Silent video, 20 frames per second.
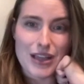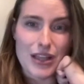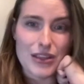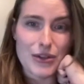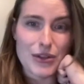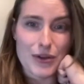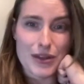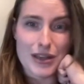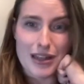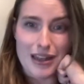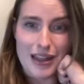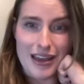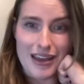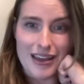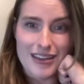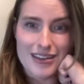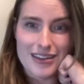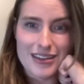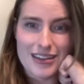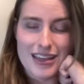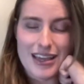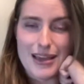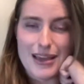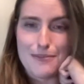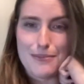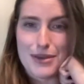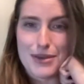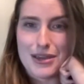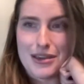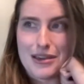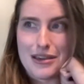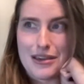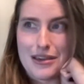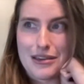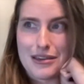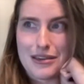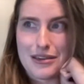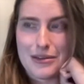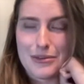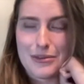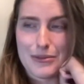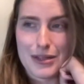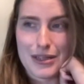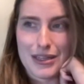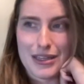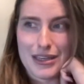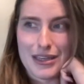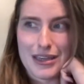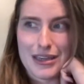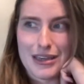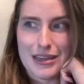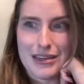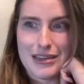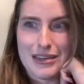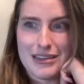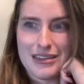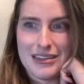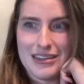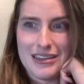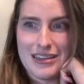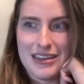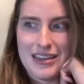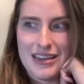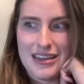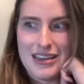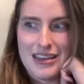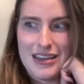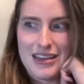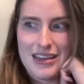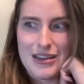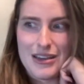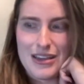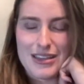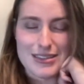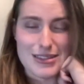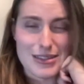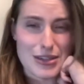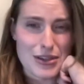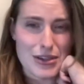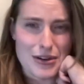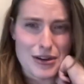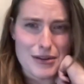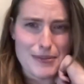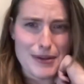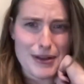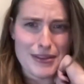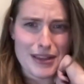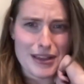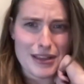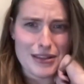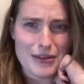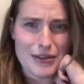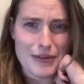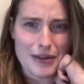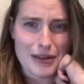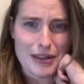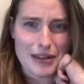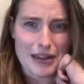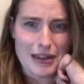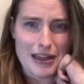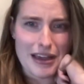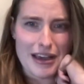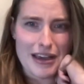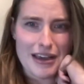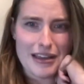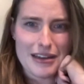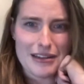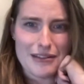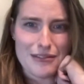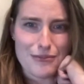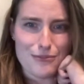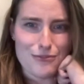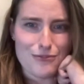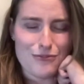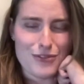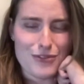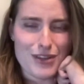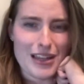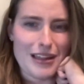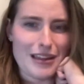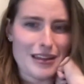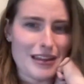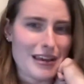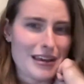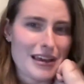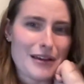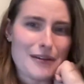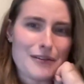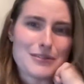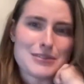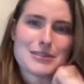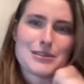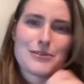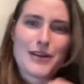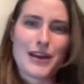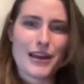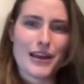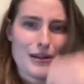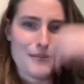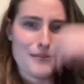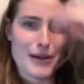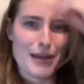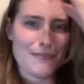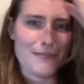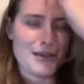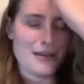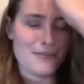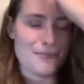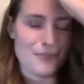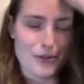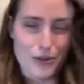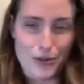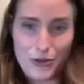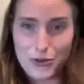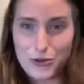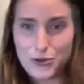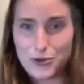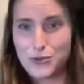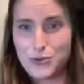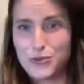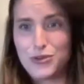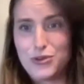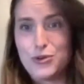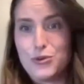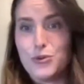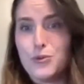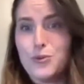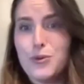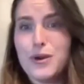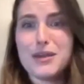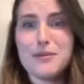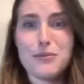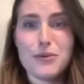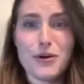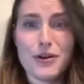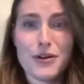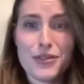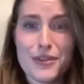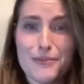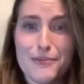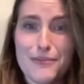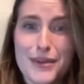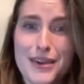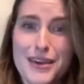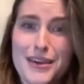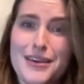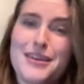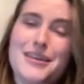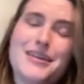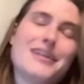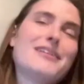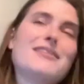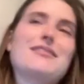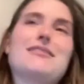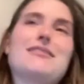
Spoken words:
not knowing a lot and being really insecure about not knowing a lot, and feeling like I was surrounded by people who knew way more than me, and